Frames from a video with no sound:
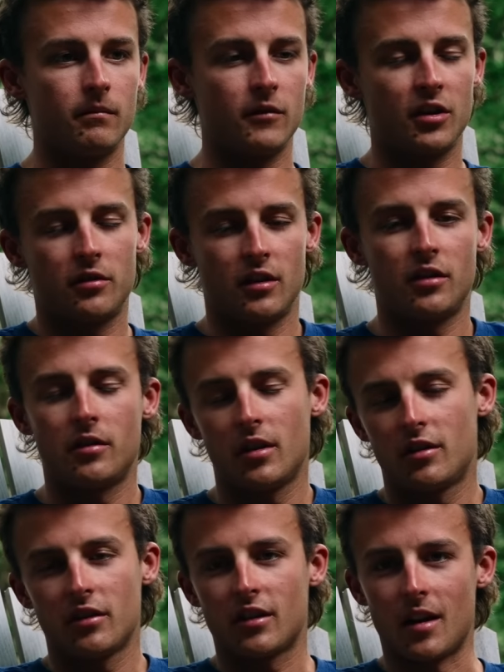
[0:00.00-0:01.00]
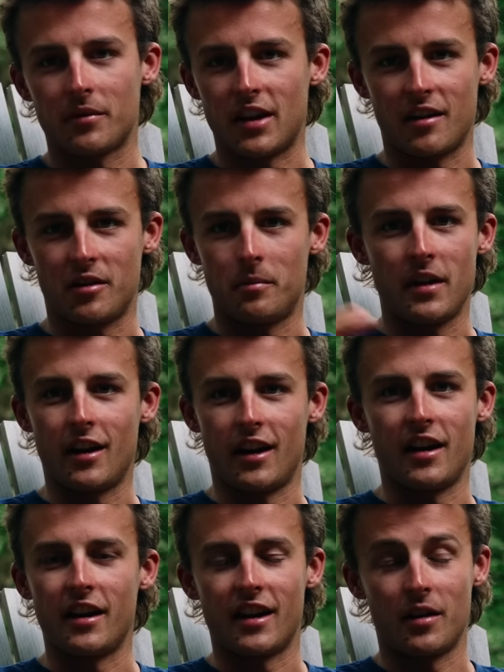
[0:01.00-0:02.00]
This comes out as being an
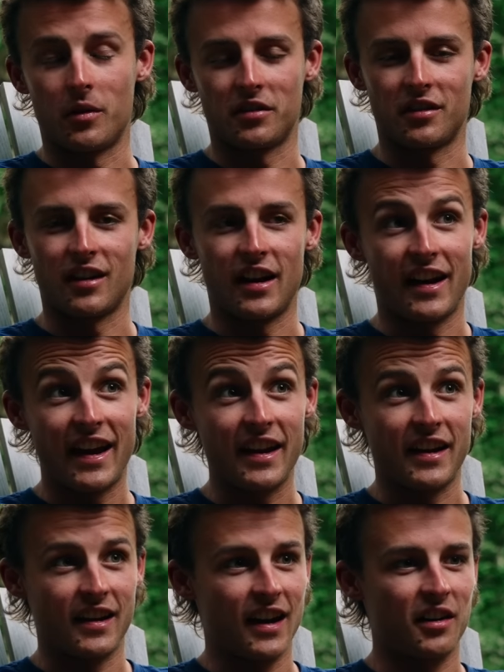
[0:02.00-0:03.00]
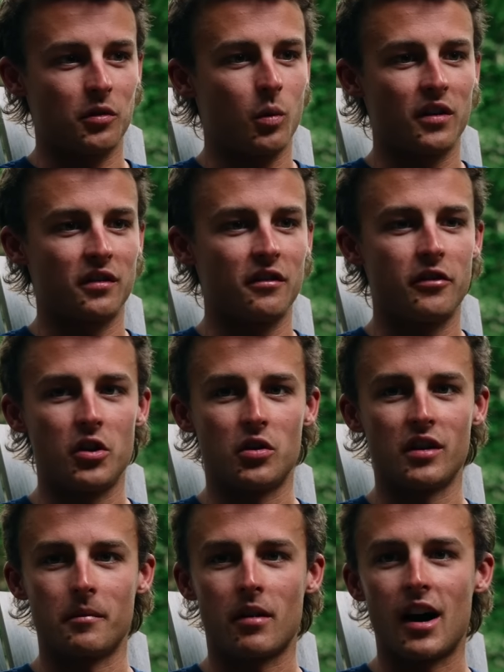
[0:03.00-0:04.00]
idiot. I wasn't an idiot. I just wasn't
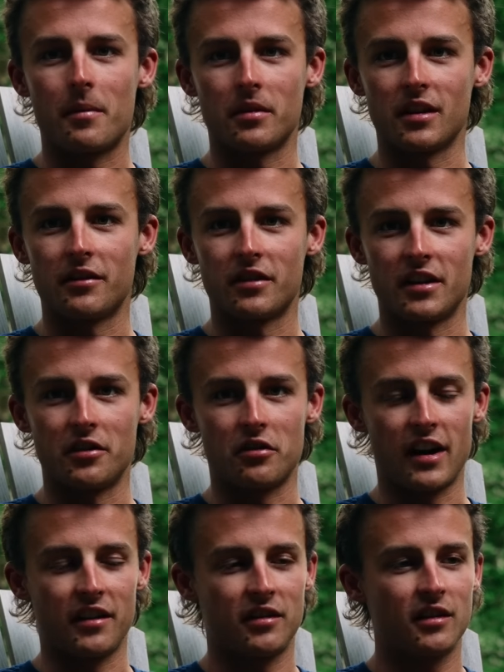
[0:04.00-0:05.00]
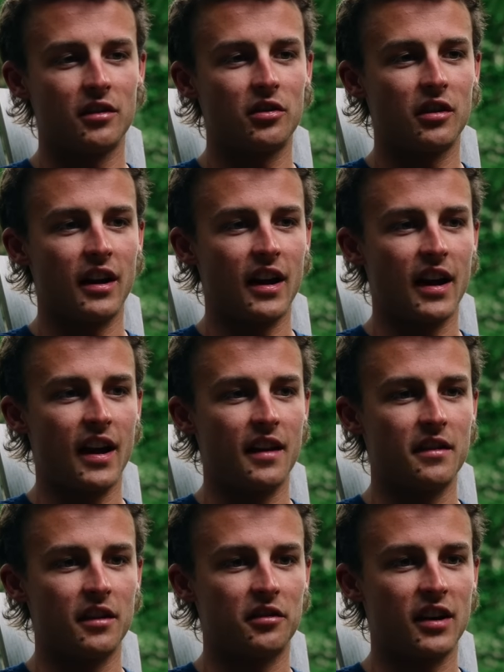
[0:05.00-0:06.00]
fueling properly for these races.
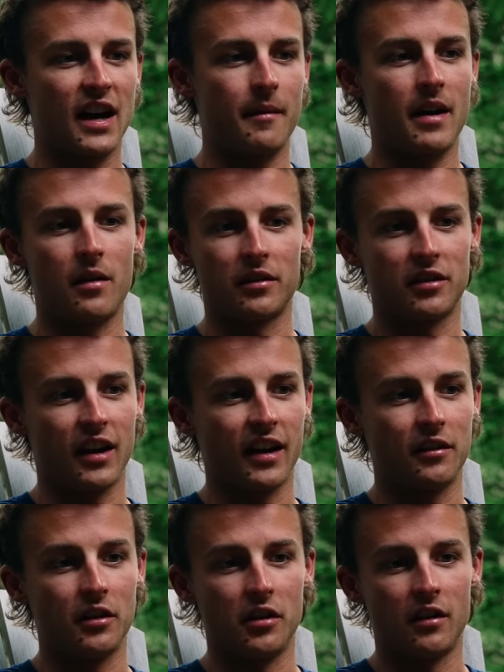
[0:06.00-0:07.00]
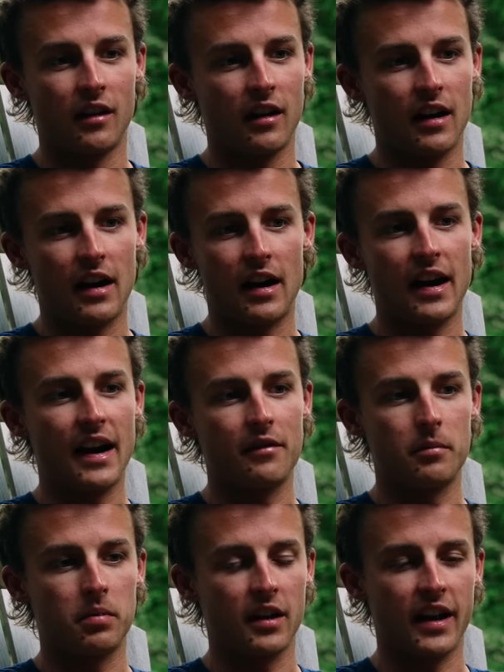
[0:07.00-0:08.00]
And this time I was like, dude, I have
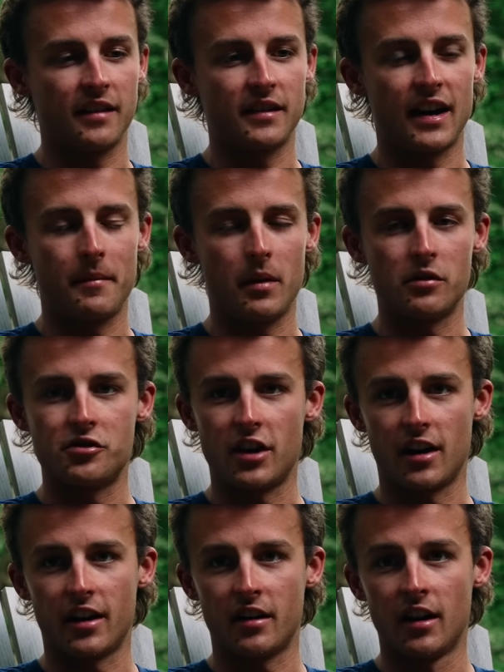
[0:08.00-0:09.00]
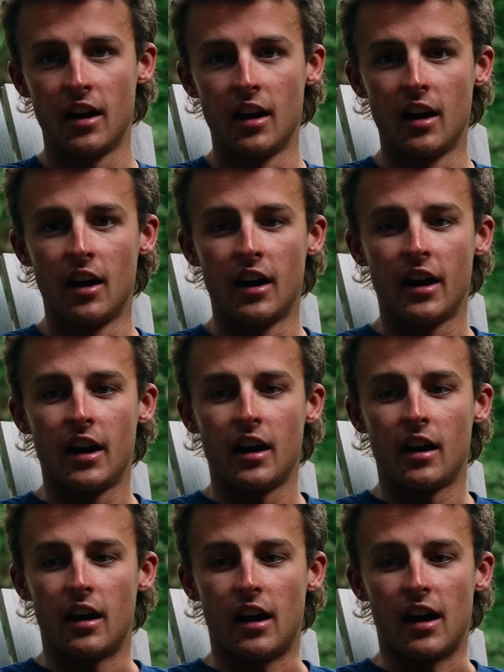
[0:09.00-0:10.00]
a plan that I made with Jared
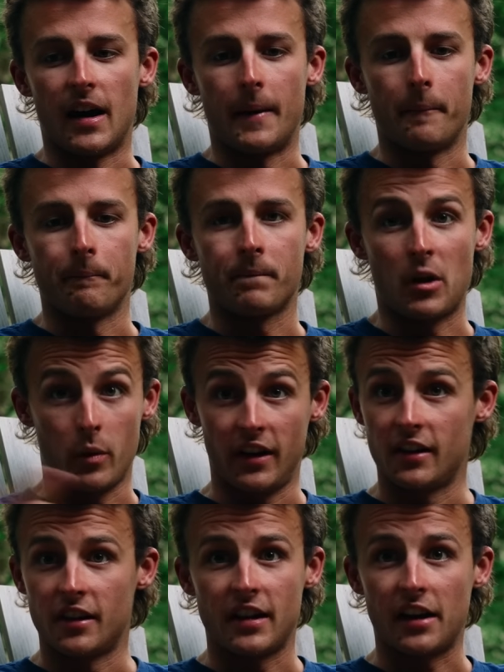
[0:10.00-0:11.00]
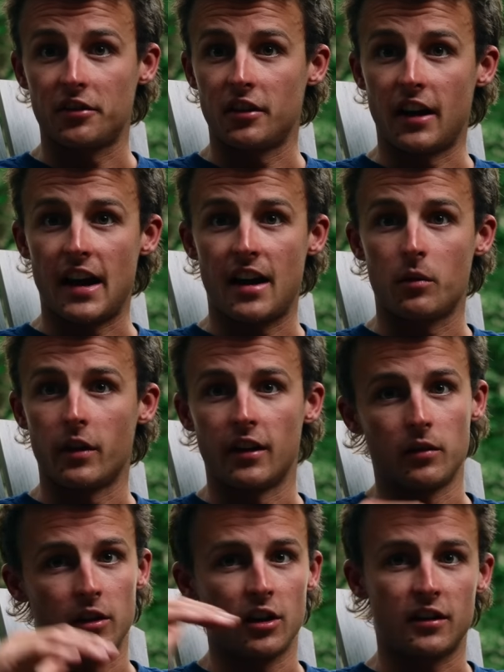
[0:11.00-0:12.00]
that we did the testing at. We
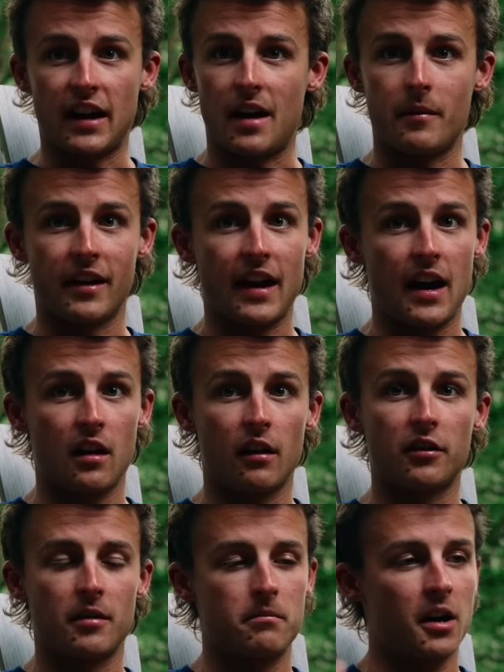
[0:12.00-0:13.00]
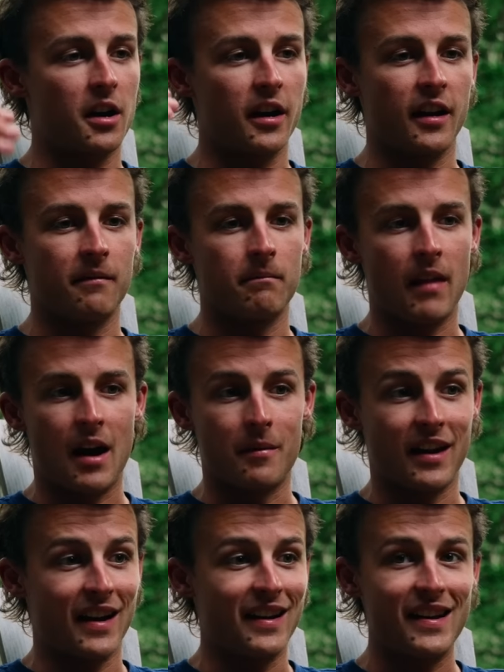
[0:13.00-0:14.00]
looked at how many calories I'm burning, how
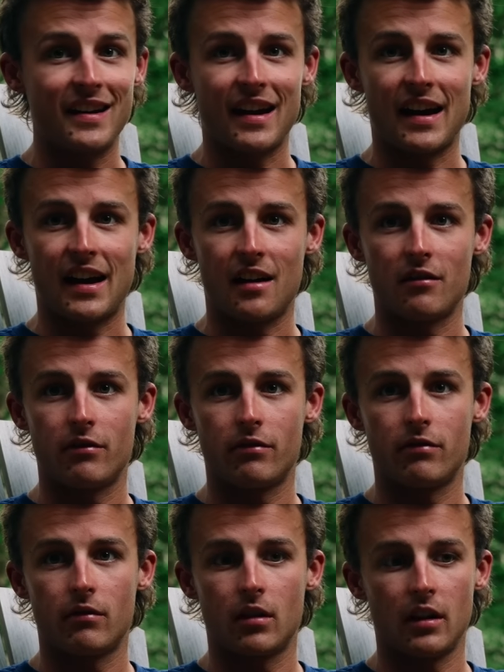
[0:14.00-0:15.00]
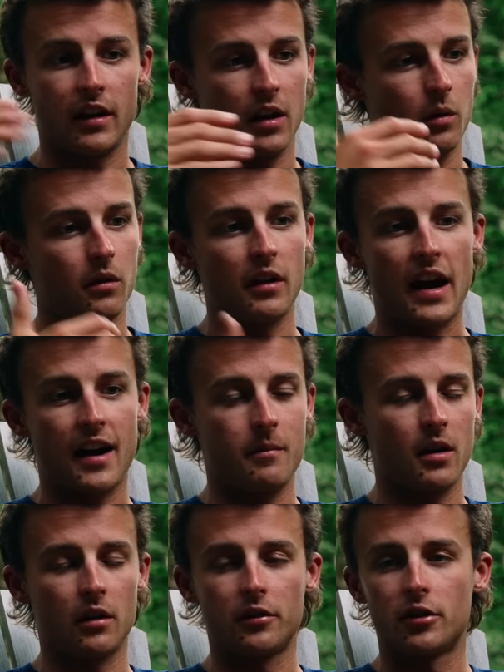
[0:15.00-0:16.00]
many I need to have. He was
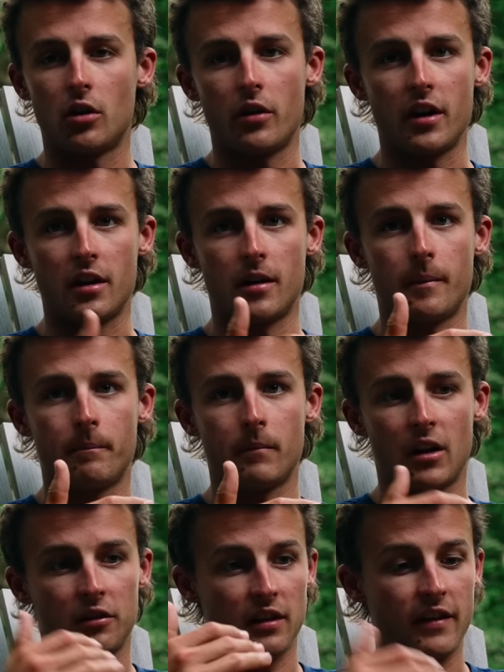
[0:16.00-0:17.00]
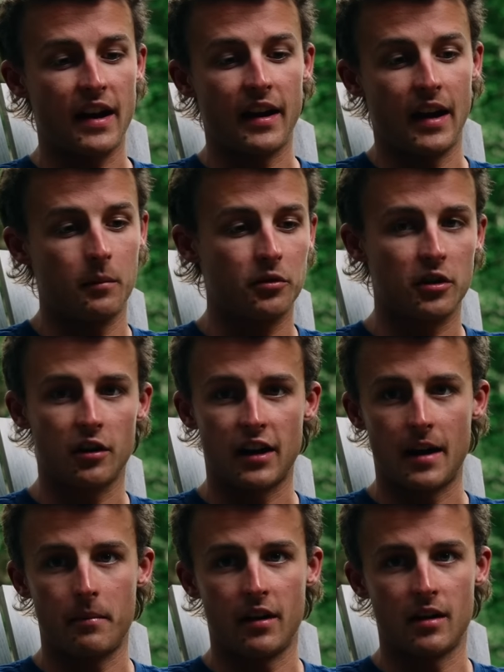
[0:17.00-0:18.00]
adamant on sodium because I've had hamstring
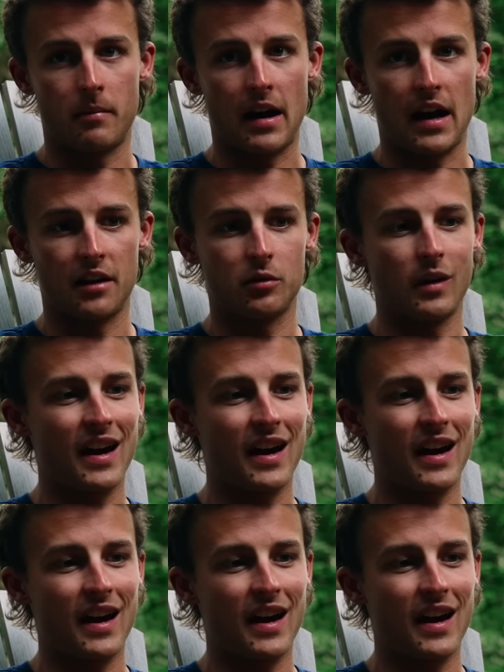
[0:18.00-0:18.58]
cramping in the past.